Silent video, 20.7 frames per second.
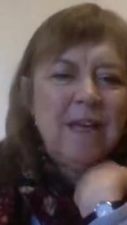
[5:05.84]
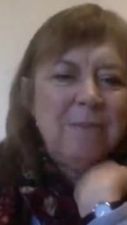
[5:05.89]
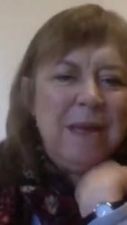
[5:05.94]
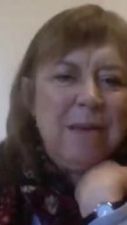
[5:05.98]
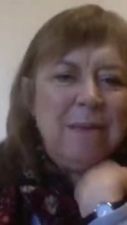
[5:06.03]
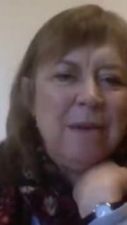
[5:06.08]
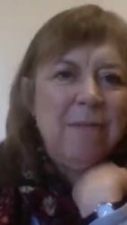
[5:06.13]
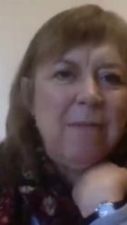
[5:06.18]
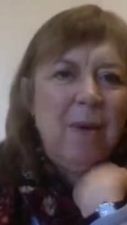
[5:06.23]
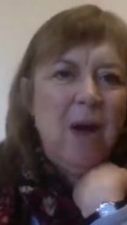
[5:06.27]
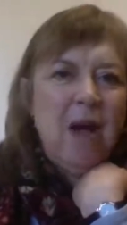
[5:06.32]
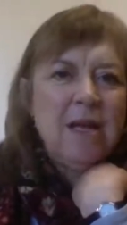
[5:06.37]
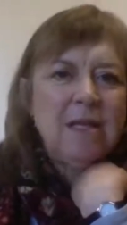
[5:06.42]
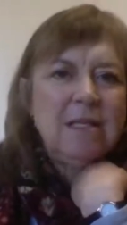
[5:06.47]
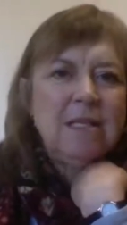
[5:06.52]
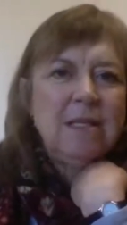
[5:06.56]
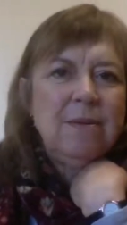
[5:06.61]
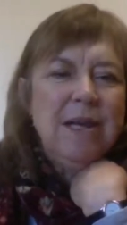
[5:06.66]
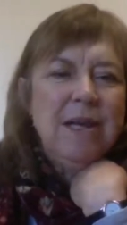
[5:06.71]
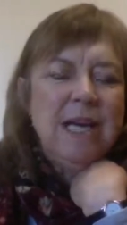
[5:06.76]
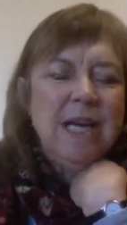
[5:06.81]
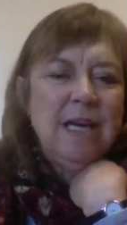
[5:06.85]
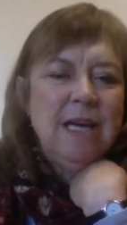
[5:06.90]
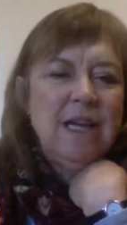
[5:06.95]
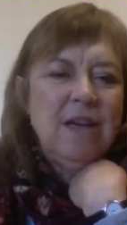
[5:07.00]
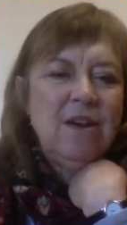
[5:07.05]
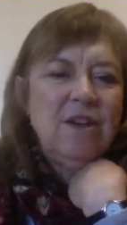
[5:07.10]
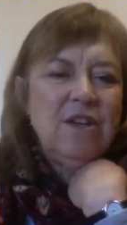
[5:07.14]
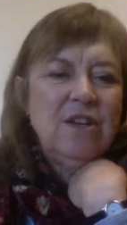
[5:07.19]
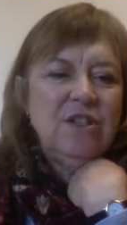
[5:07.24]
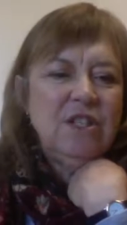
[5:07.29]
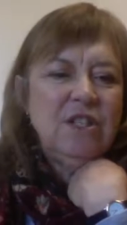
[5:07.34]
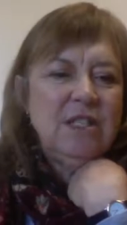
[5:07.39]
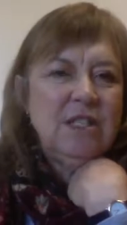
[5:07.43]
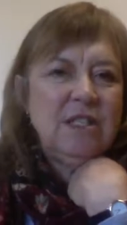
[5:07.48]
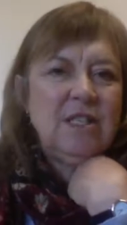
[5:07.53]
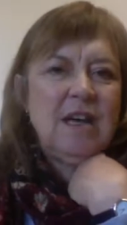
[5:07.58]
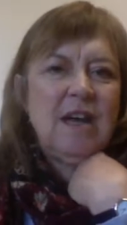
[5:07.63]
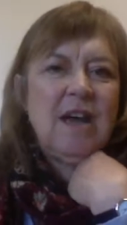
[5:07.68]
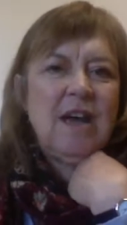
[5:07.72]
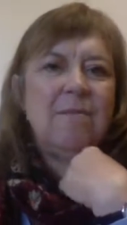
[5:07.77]
maybe pause a minute here to
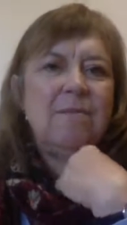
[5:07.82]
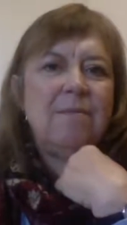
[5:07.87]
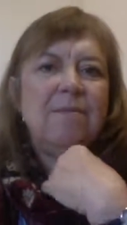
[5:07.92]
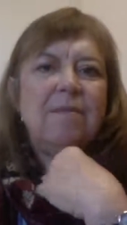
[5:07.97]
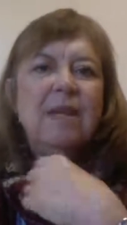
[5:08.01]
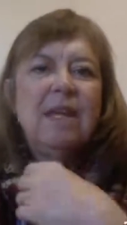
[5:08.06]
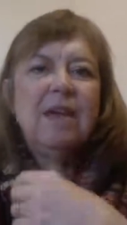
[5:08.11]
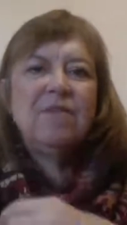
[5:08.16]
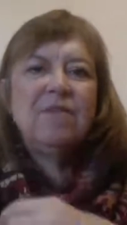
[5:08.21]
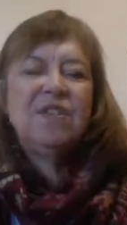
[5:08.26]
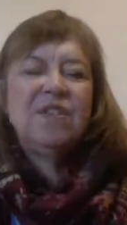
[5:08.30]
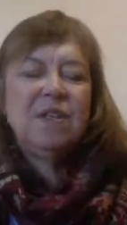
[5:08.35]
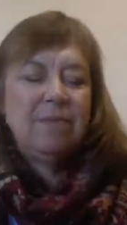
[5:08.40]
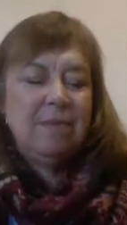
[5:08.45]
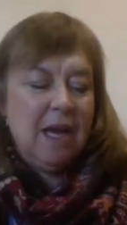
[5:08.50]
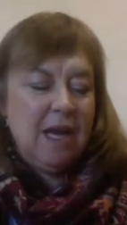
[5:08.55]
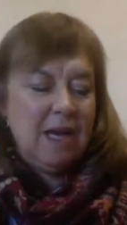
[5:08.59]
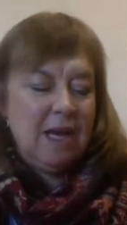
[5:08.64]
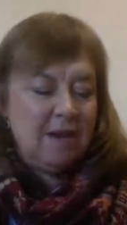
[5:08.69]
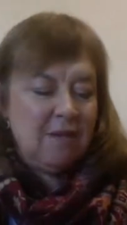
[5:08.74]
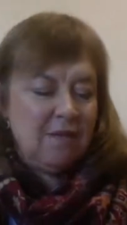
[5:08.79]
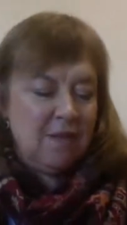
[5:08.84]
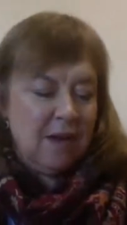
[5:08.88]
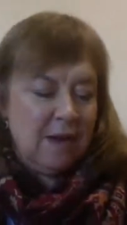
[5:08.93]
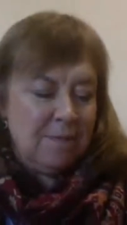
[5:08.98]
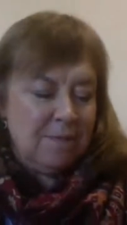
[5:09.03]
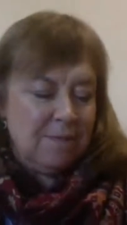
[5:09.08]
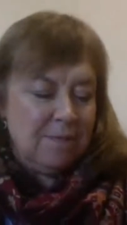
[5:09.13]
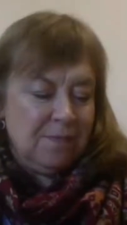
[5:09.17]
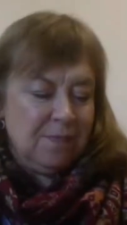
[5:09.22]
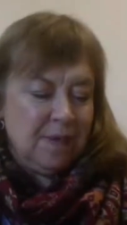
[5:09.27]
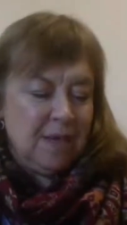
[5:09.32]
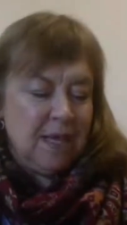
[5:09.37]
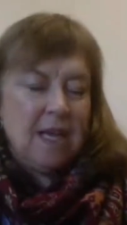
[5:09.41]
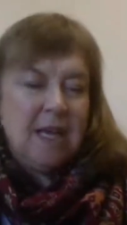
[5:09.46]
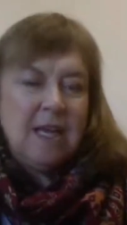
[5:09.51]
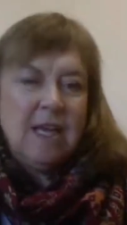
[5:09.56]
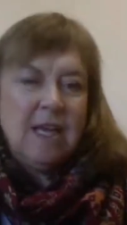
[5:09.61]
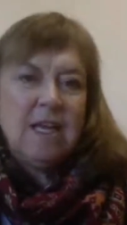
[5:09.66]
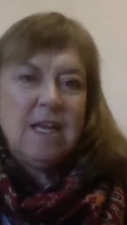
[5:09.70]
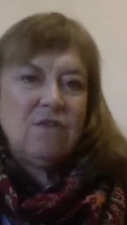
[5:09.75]
just give some kind of
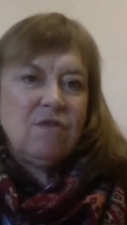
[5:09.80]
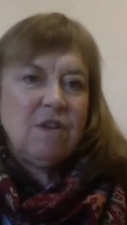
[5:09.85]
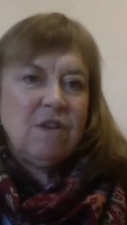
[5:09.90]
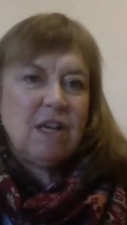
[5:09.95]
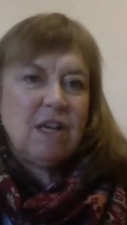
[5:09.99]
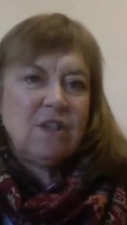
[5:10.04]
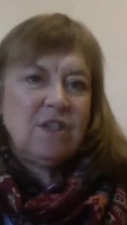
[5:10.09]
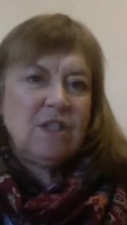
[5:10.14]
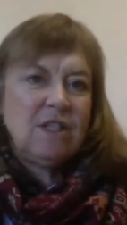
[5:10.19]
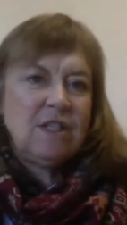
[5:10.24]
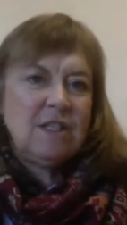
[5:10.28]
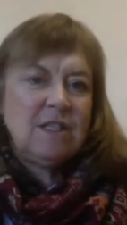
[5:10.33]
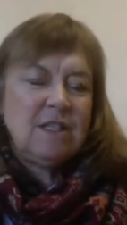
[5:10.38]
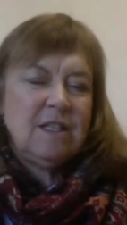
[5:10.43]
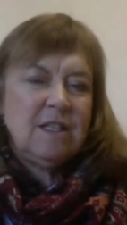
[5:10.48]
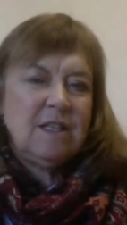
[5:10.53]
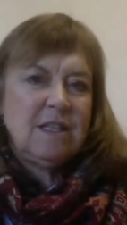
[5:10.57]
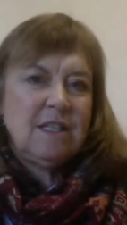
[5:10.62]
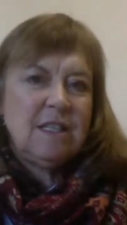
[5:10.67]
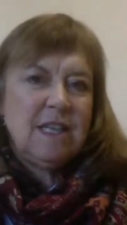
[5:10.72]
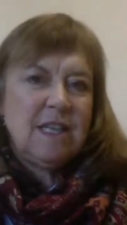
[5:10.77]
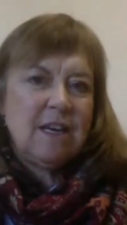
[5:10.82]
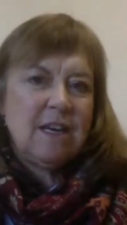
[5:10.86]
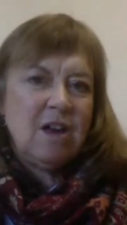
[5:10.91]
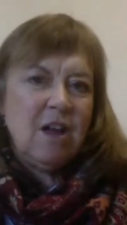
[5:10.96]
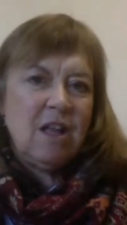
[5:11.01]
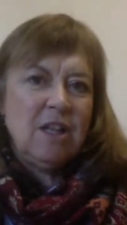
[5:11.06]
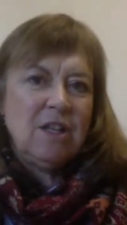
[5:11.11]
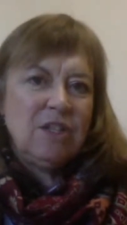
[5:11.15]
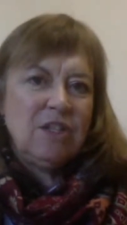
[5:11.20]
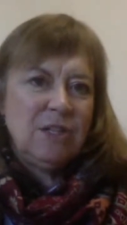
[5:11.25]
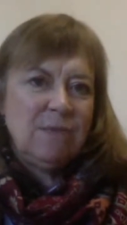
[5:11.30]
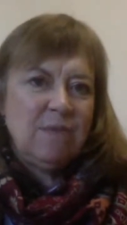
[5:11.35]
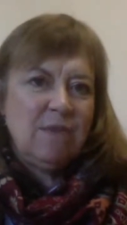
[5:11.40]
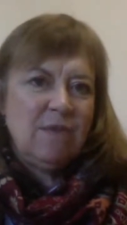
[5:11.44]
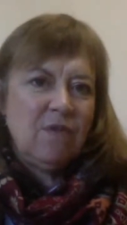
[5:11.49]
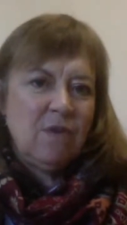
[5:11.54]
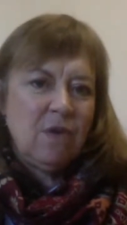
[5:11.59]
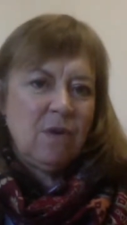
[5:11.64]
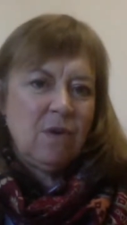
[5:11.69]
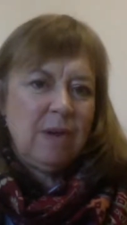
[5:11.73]
introductions to the technology
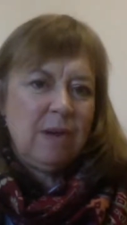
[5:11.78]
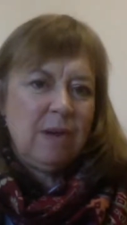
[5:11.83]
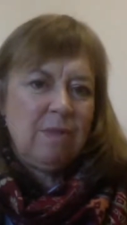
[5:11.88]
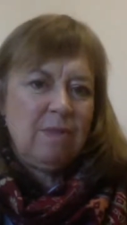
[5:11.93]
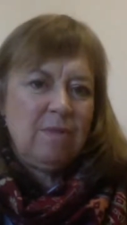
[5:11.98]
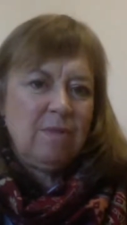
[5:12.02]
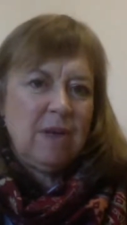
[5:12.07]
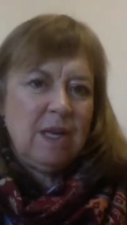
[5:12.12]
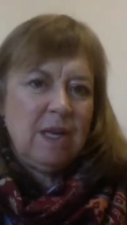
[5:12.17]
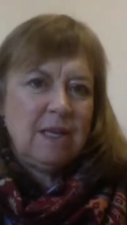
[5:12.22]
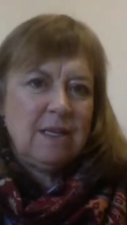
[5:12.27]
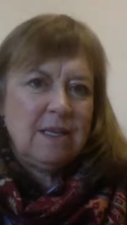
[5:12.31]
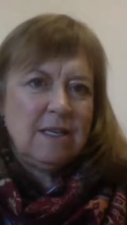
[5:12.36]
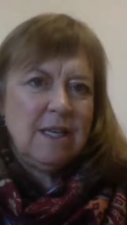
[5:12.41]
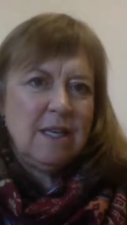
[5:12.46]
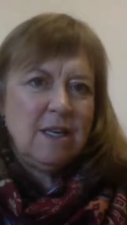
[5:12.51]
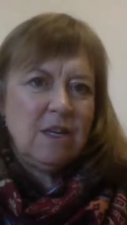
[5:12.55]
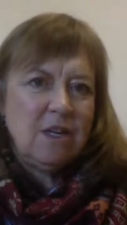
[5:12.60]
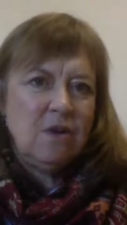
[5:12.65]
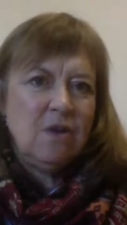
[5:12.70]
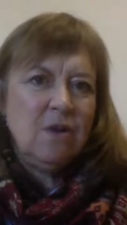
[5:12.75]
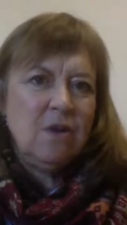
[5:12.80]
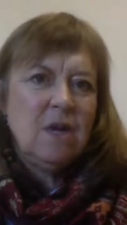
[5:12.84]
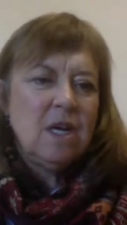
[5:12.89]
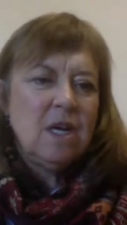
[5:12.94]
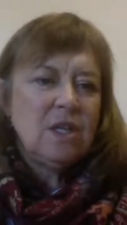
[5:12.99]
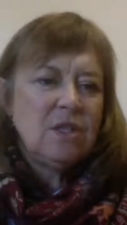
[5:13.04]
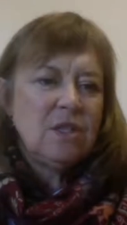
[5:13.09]
before we continue.